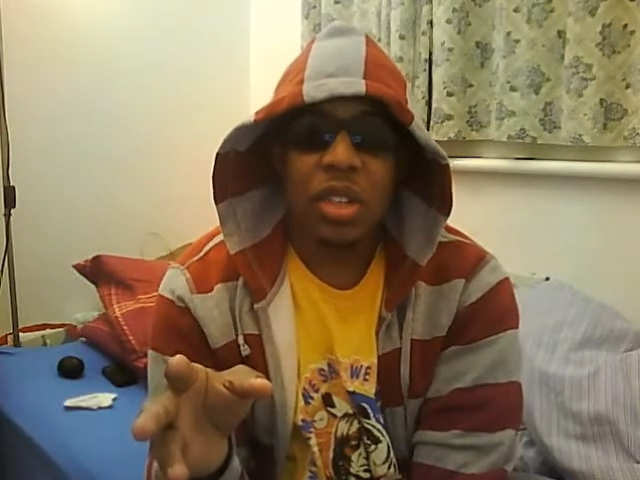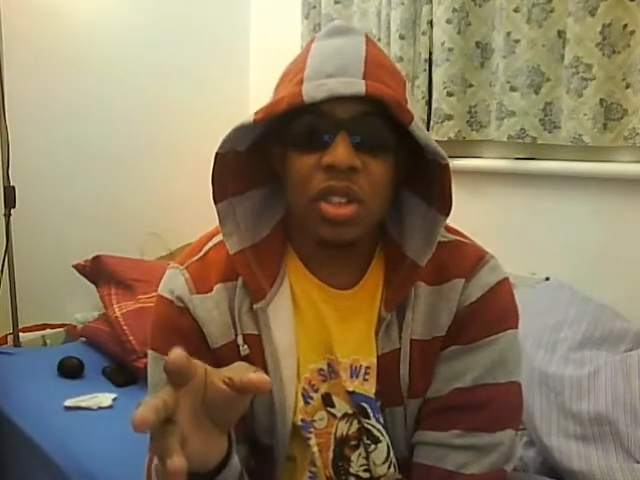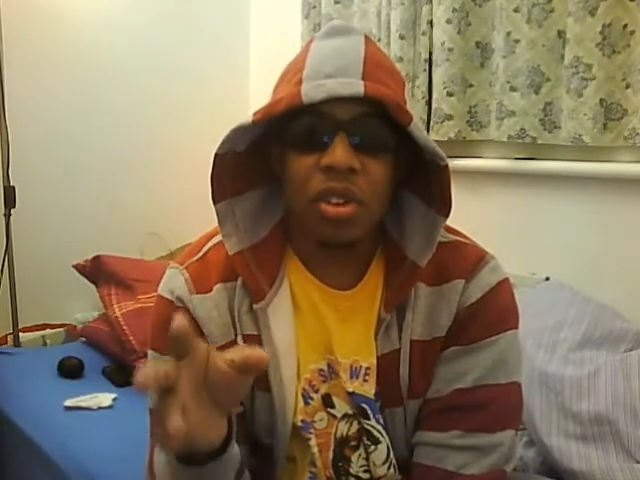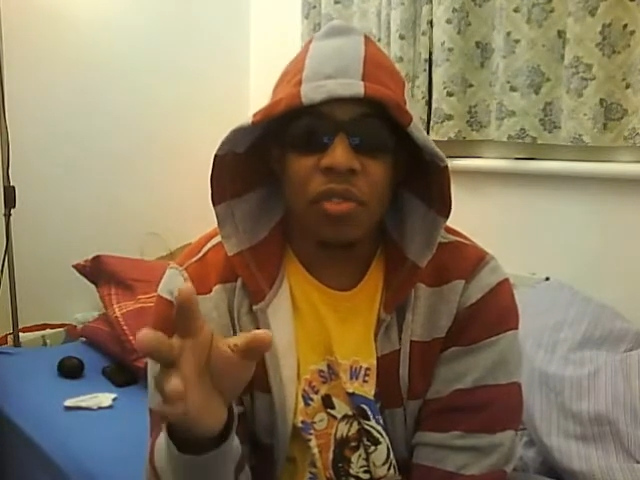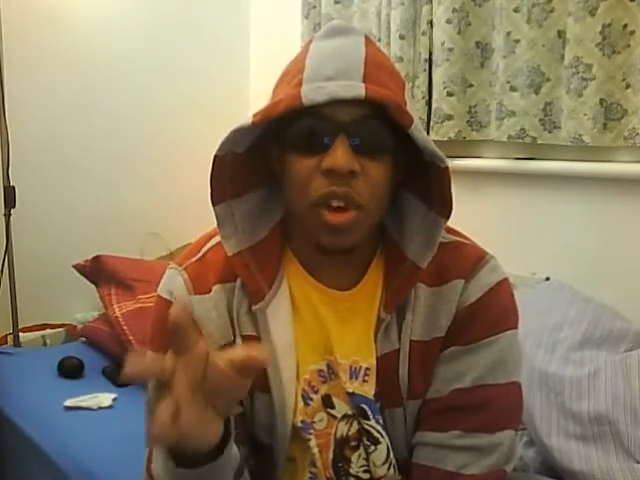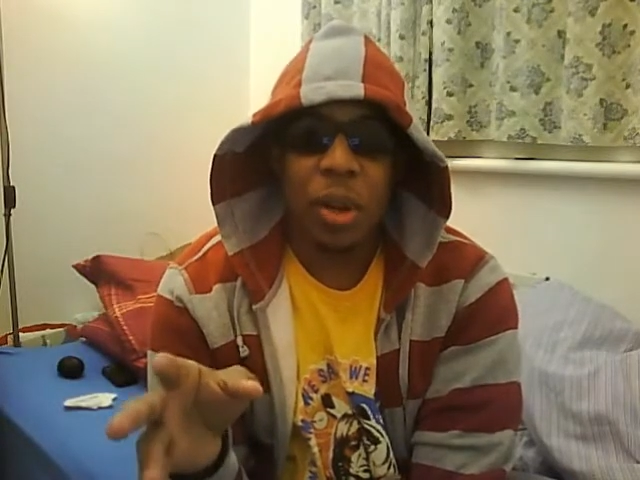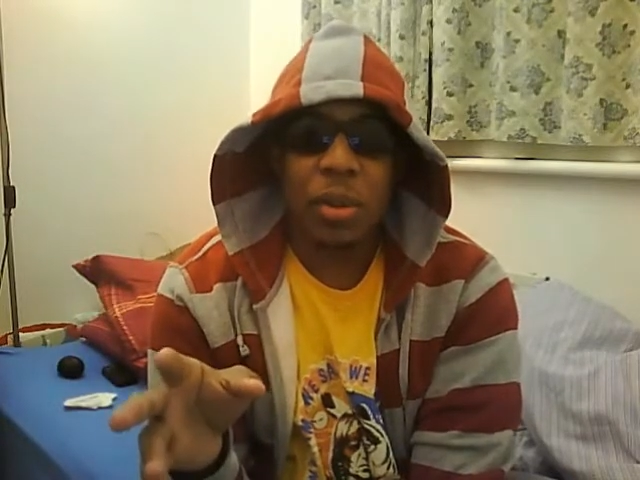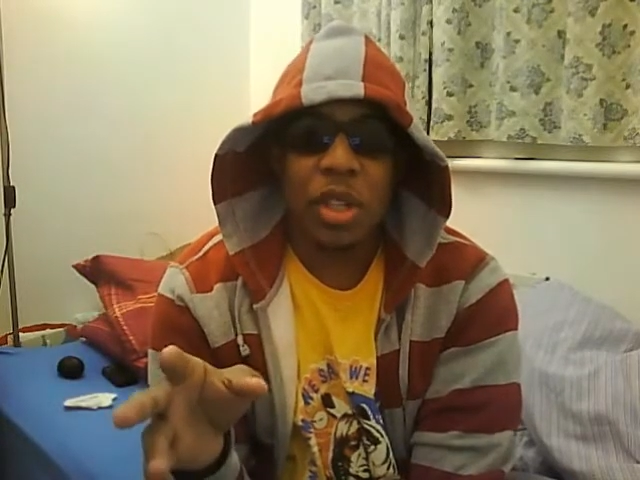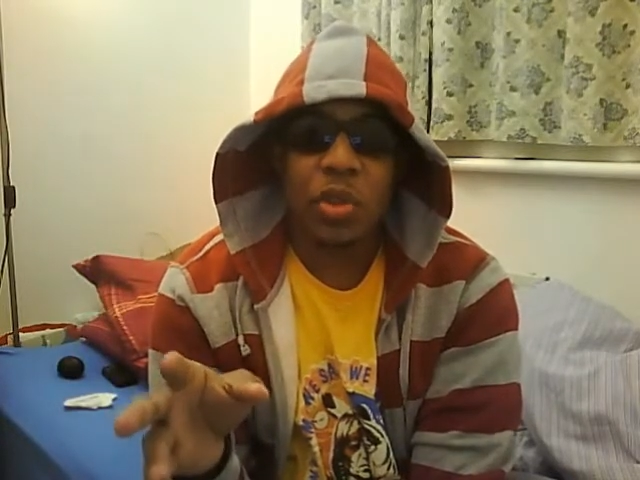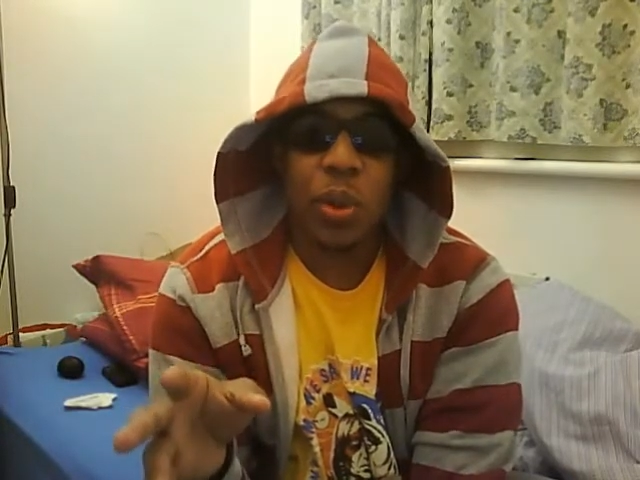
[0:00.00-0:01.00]
So follow
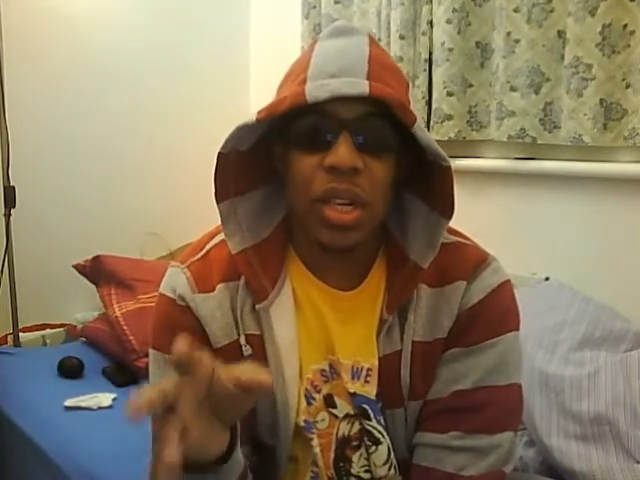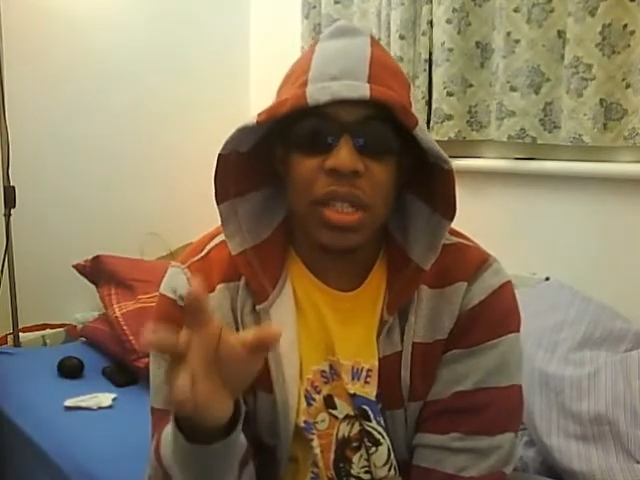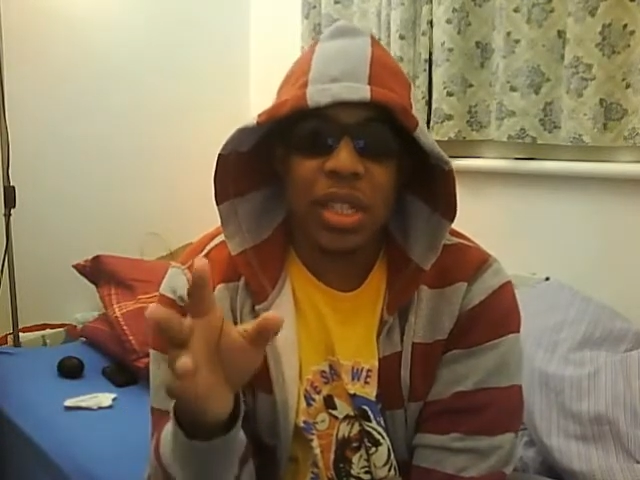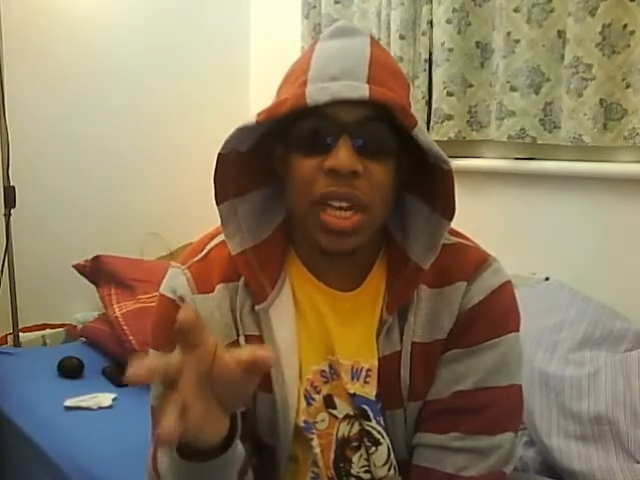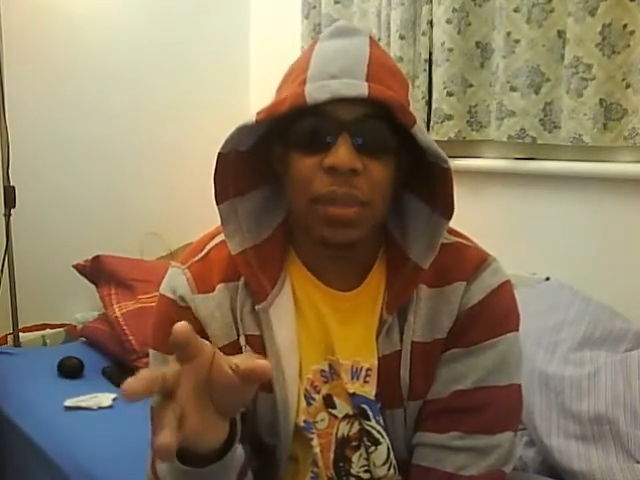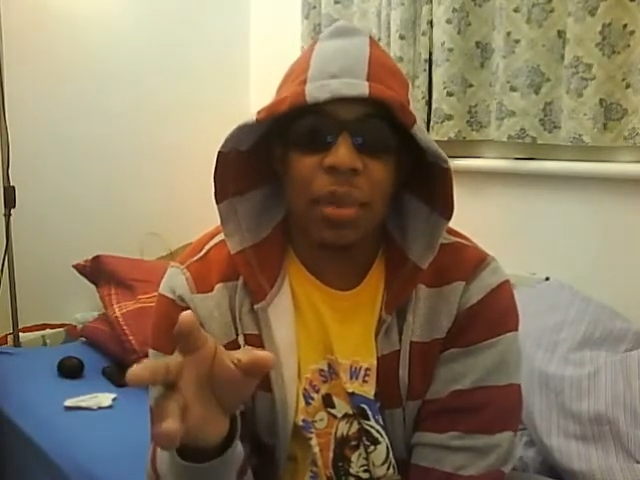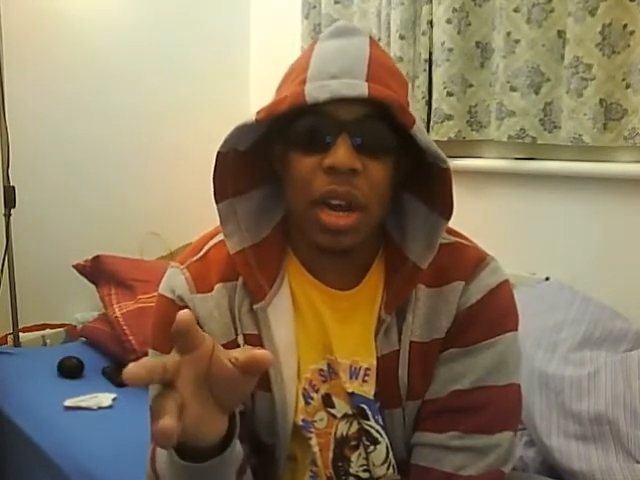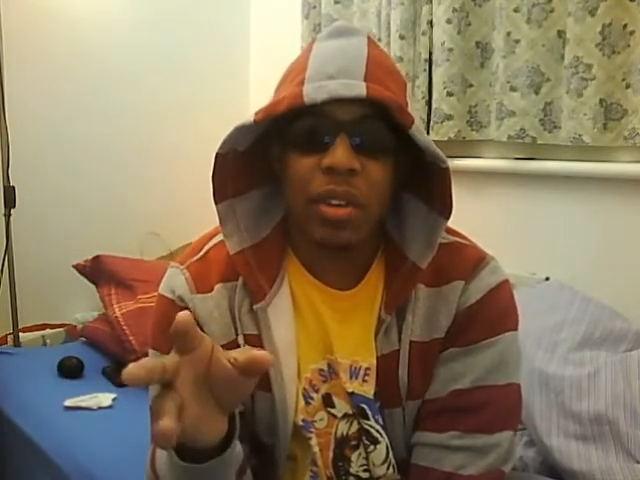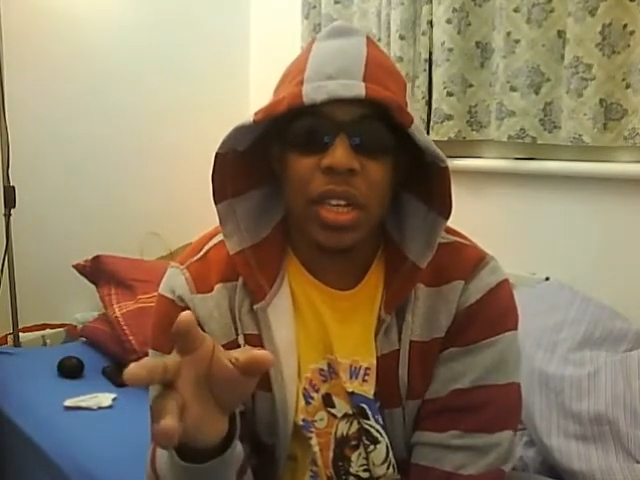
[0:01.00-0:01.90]
me on Twitter. That's King Brown